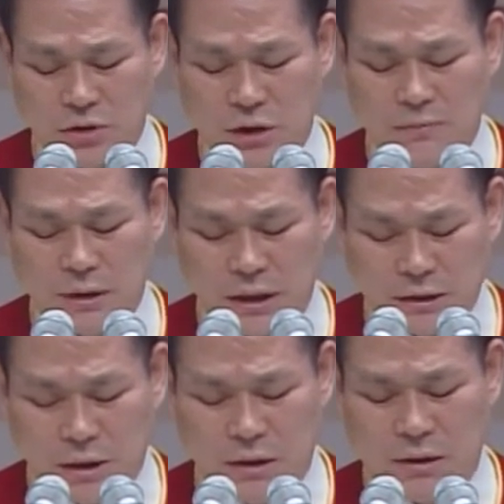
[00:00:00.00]
God
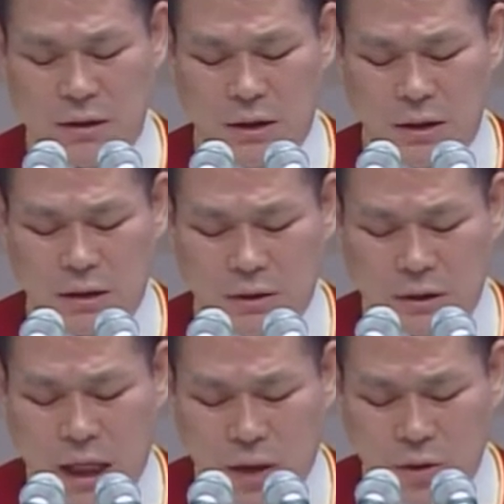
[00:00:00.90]
made garments of
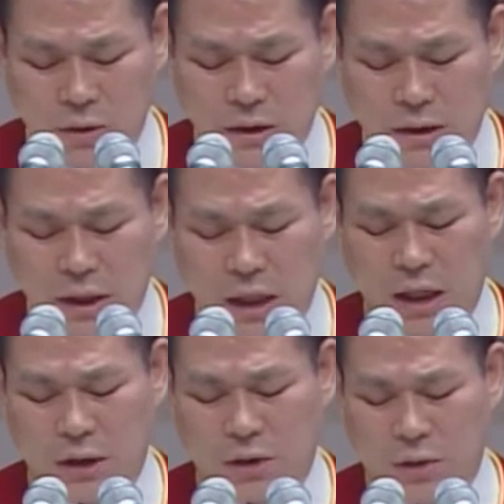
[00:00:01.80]
skin and
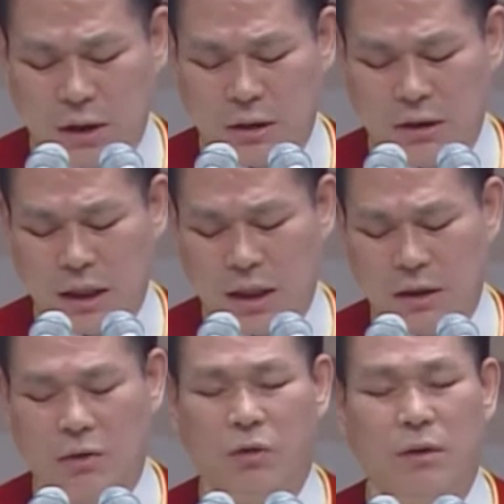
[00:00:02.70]
clothed them."
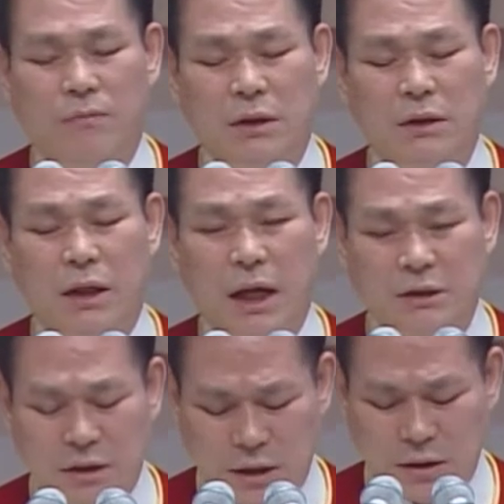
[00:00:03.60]

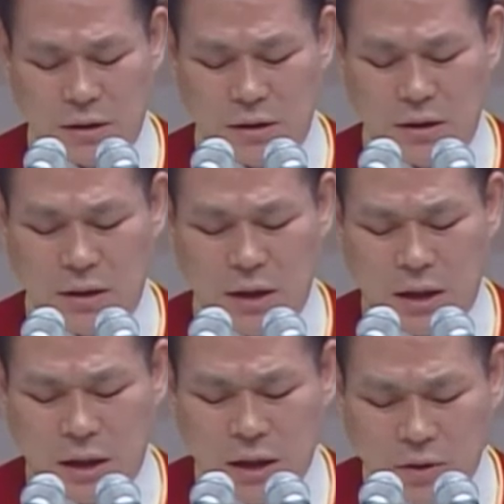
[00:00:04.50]
Jesus, who came to this
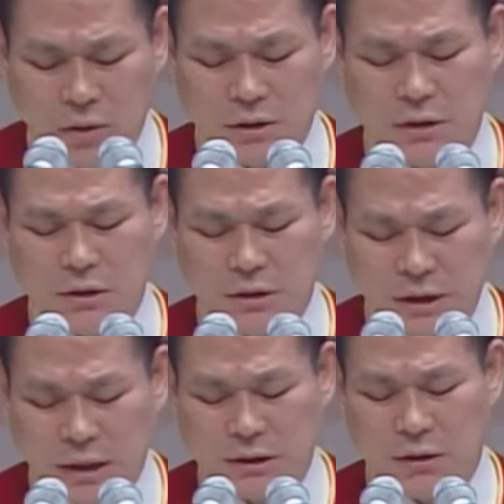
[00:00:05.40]
earth,
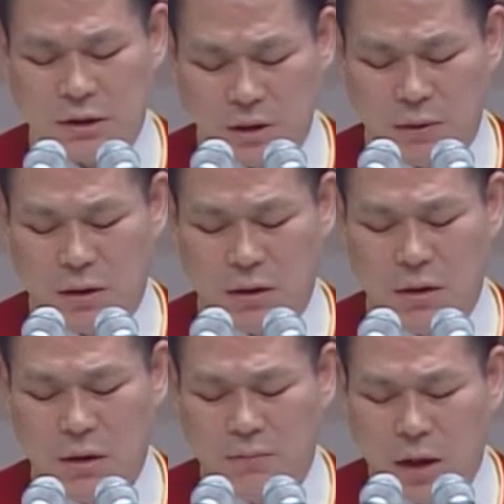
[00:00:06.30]
was
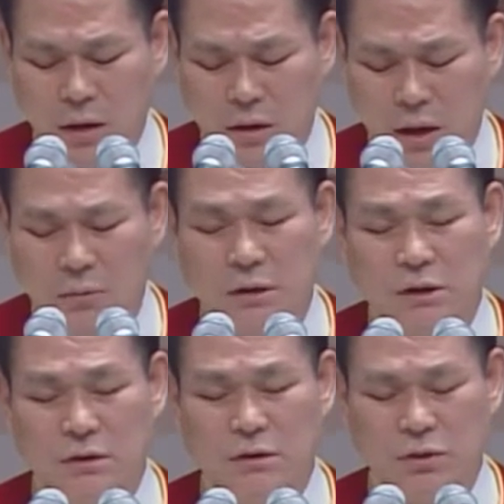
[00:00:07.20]
hung on the cross
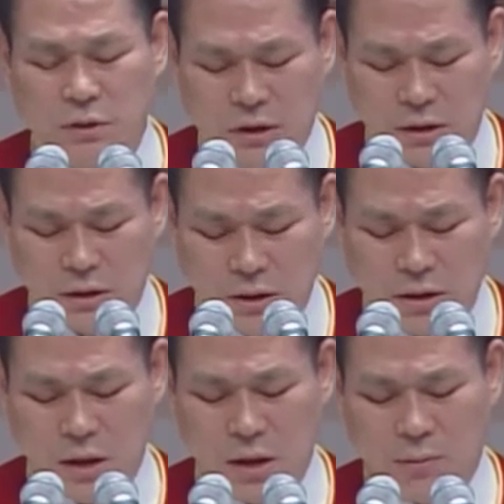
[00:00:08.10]
naked
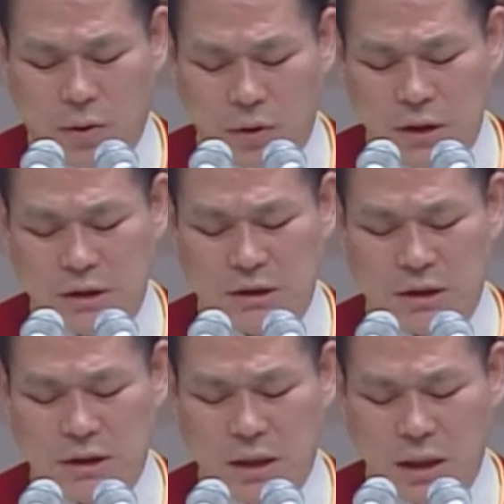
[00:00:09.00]
and redeemed
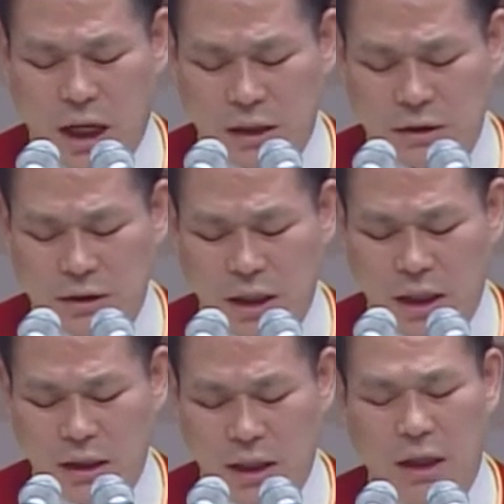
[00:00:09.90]
the sinners from
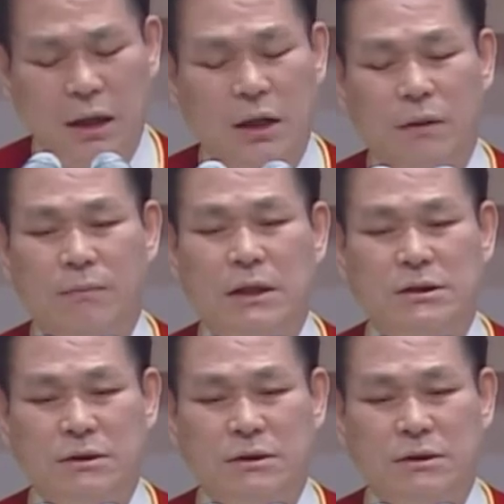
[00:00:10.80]
their shame.